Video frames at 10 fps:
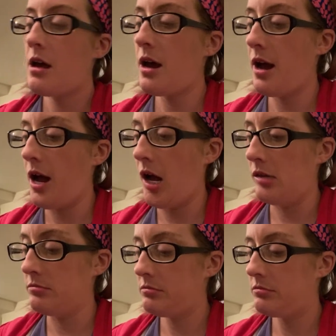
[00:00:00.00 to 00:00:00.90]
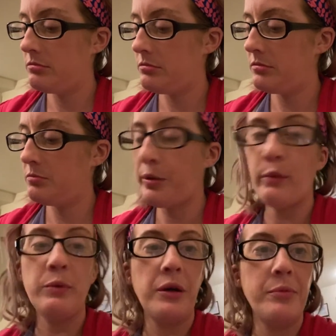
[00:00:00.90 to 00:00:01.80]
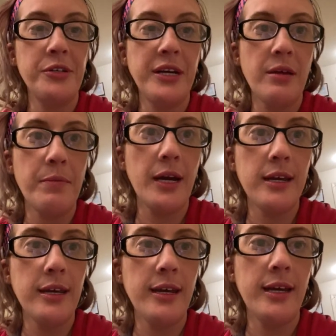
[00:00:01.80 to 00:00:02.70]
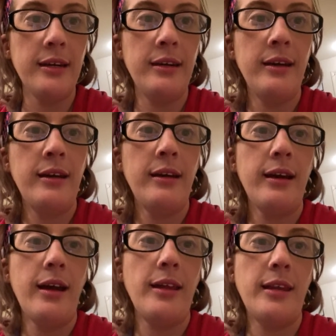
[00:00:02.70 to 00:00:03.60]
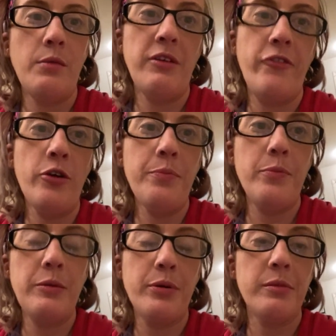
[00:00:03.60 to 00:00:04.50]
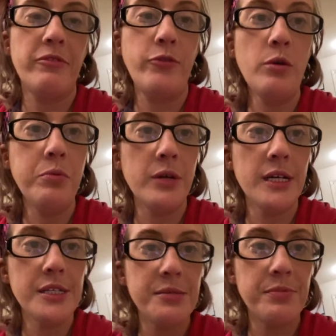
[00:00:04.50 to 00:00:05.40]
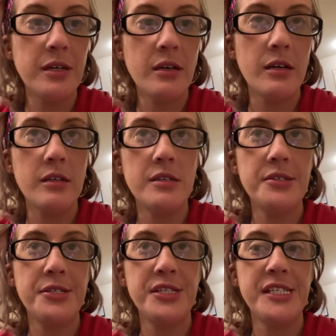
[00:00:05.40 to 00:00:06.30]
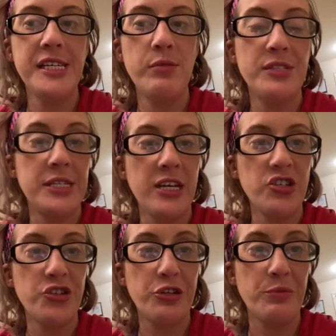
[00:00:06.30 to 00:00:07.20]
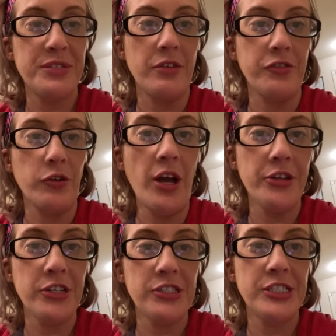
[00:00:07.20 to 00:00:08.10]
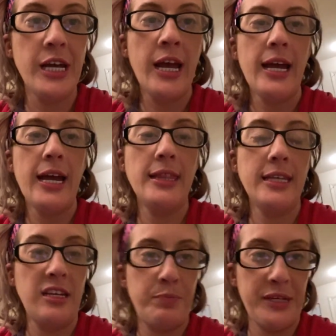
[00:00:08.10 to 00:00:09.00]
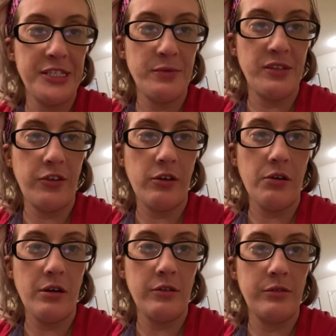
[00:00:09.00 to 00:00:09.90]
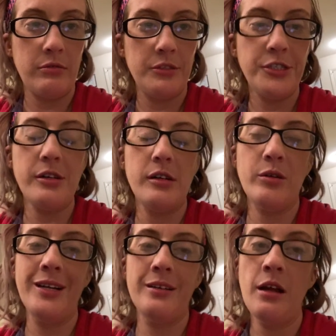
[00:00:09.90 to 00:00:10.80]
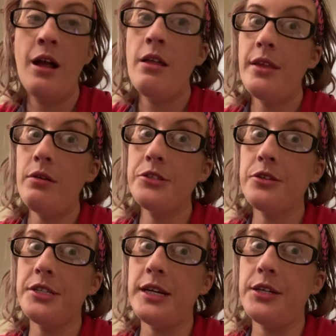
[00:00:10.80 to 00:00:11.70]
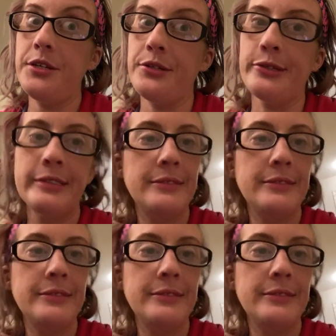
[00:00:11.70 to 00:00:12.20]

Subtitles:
But we were able to get him back in. And then we put him in 4 points because he was a danger to himself or others. And then he bit someone's finger off. So that was a good day too.